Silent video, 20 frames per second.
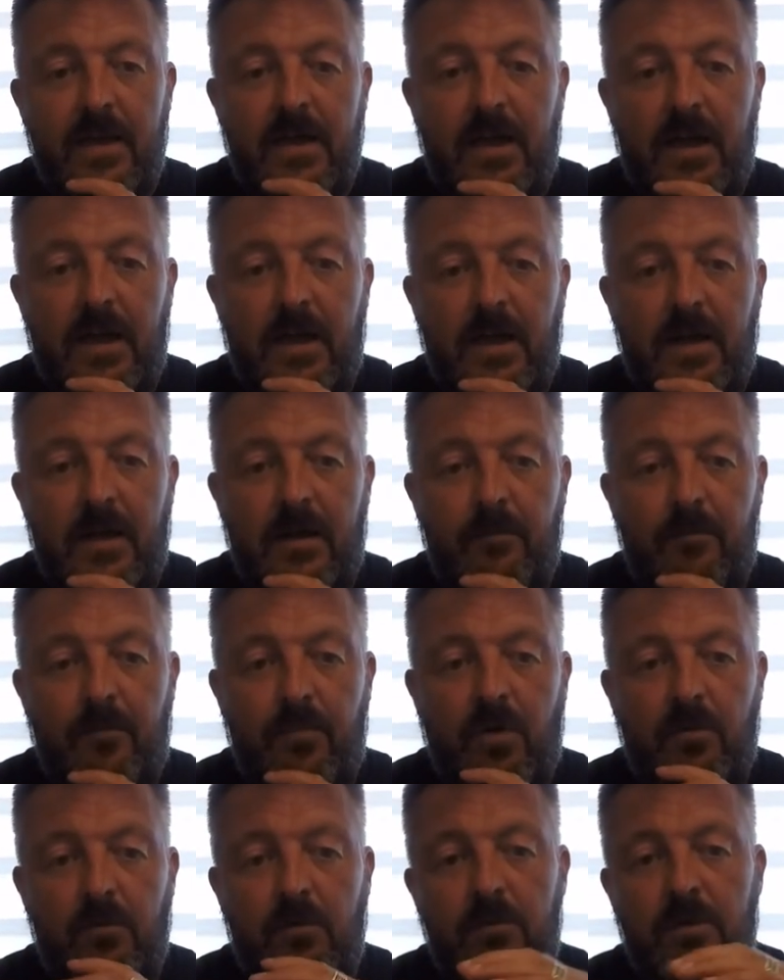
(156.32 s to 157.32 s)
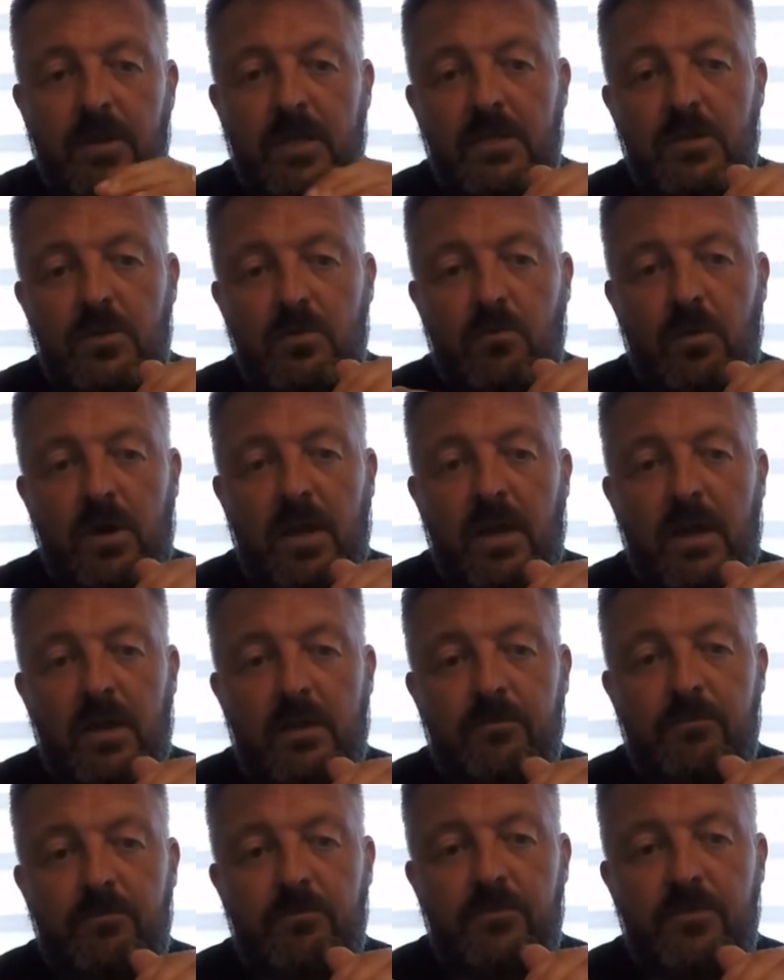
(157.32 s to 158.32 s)
um, probably to
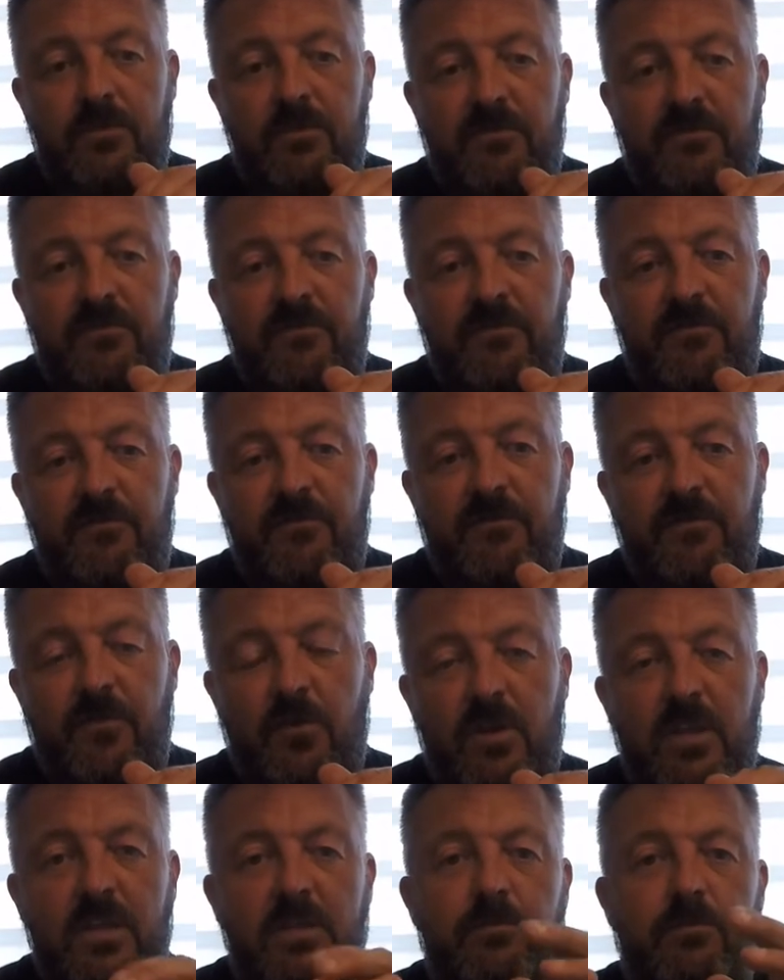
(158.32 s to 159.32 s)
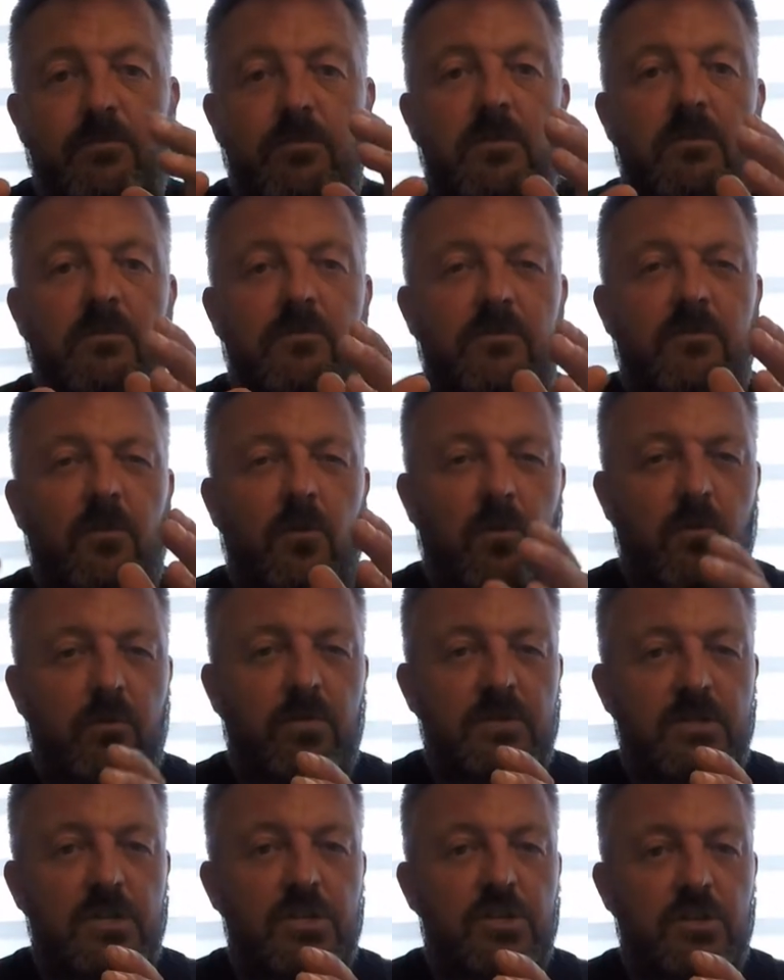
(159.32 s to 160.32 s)
where the fullest, the full
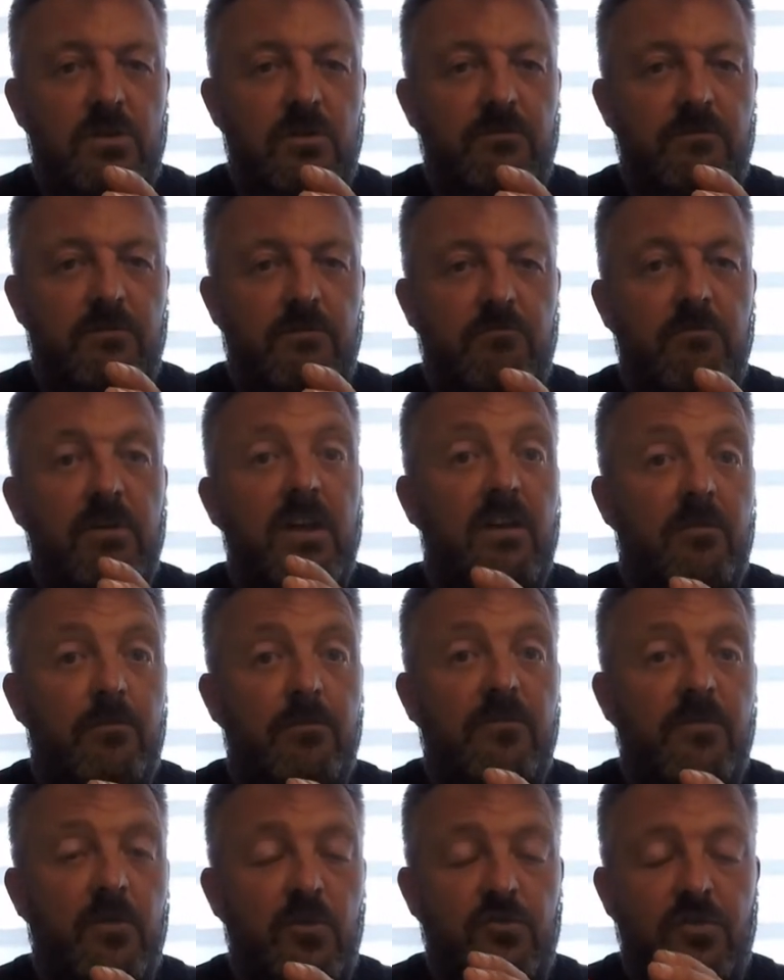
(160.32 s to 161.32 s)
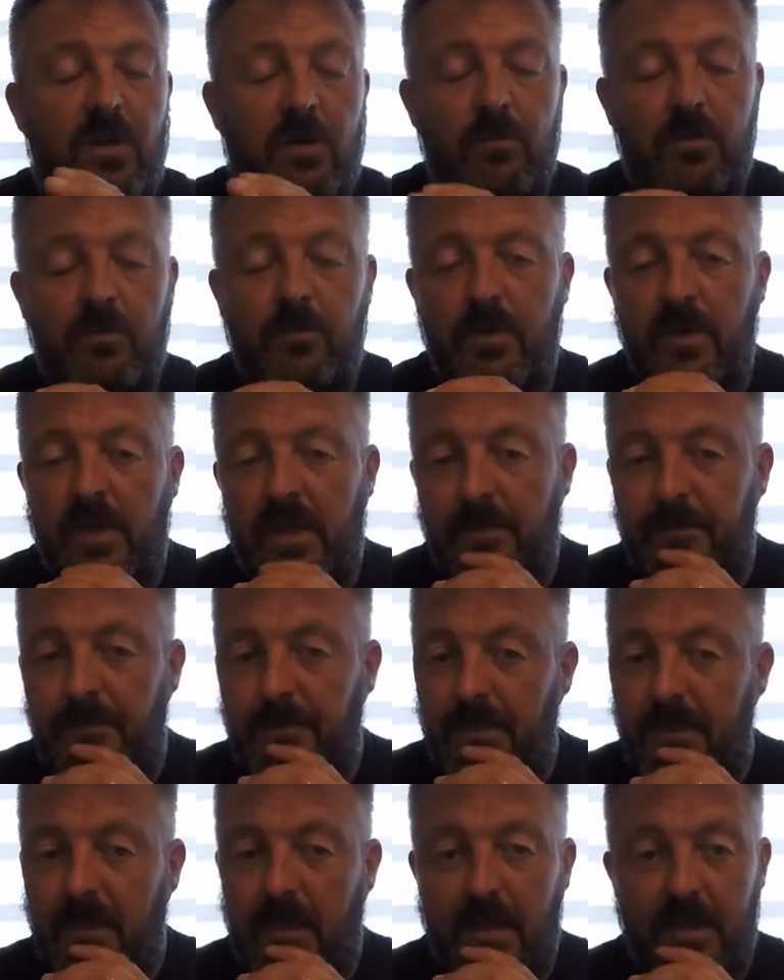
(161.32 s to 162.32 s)
position of the rear foot strap would be.
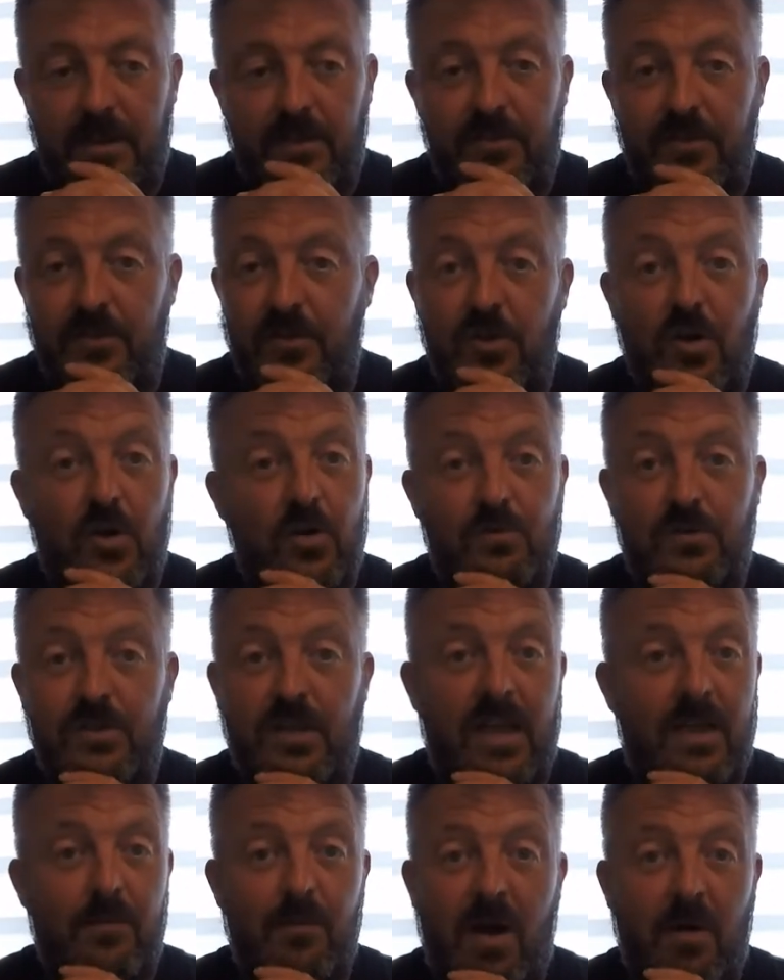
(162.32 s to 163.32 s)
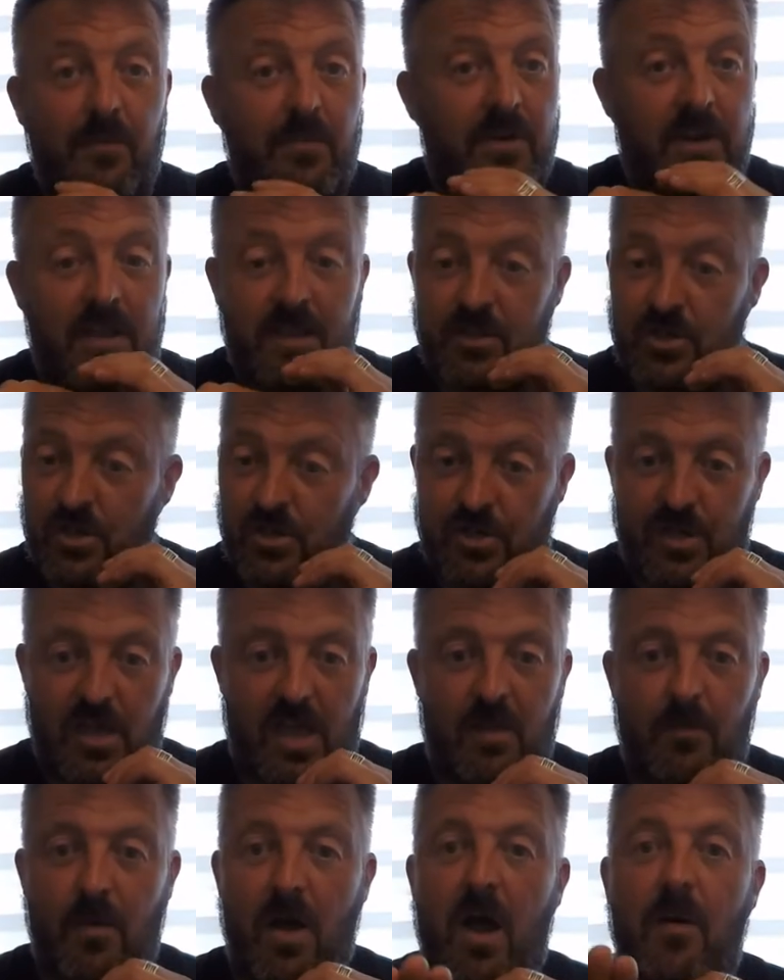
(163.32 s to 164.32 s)
And the nose came up, and it just
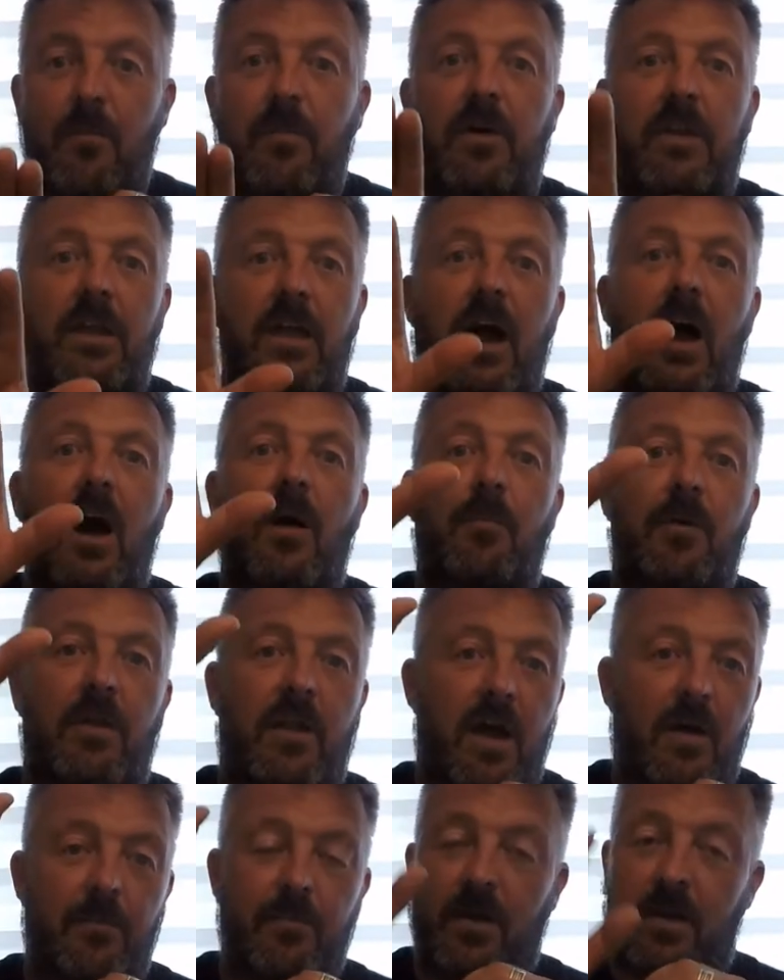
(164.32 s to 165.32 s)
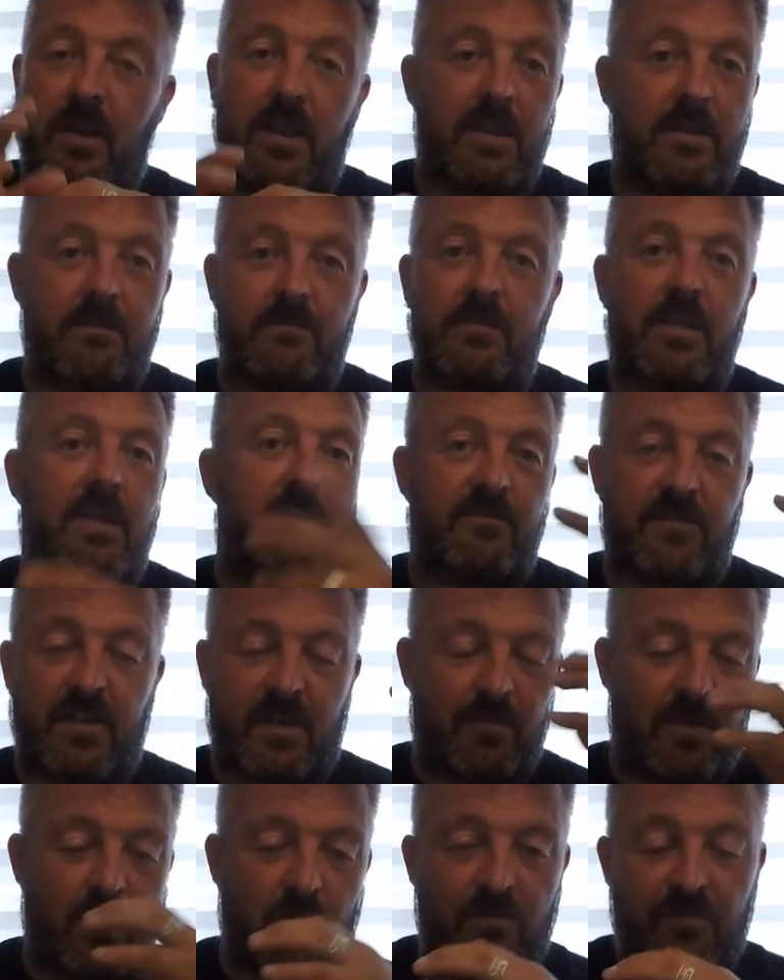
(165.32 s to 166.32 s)
came up and it up and up, and then it
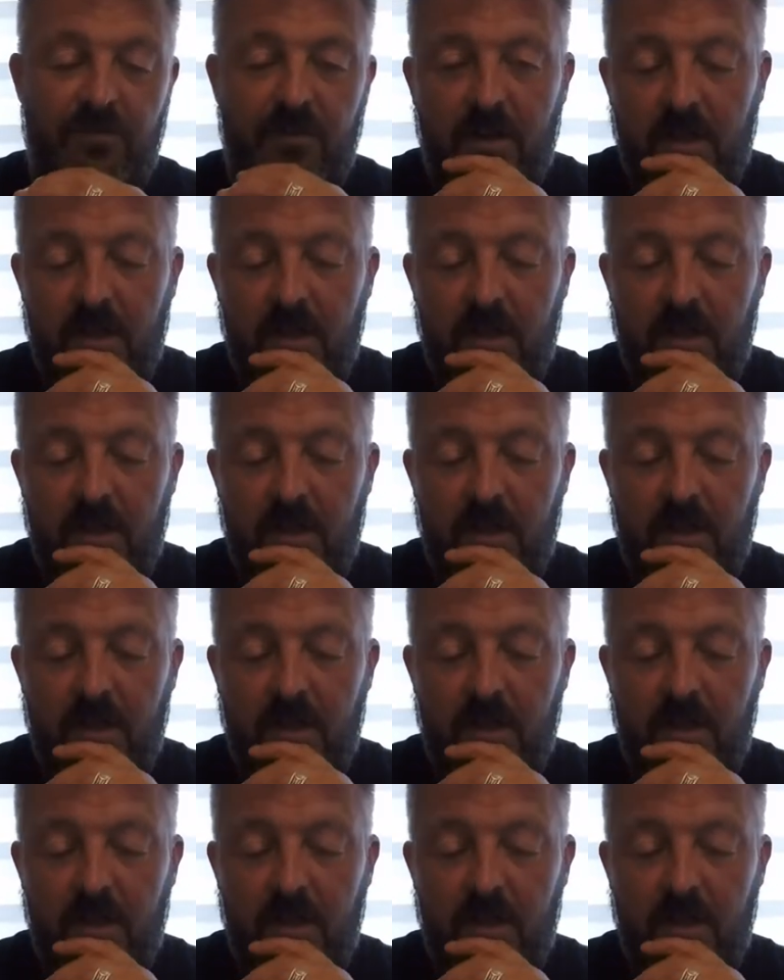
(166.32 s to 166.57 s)
flipped me off.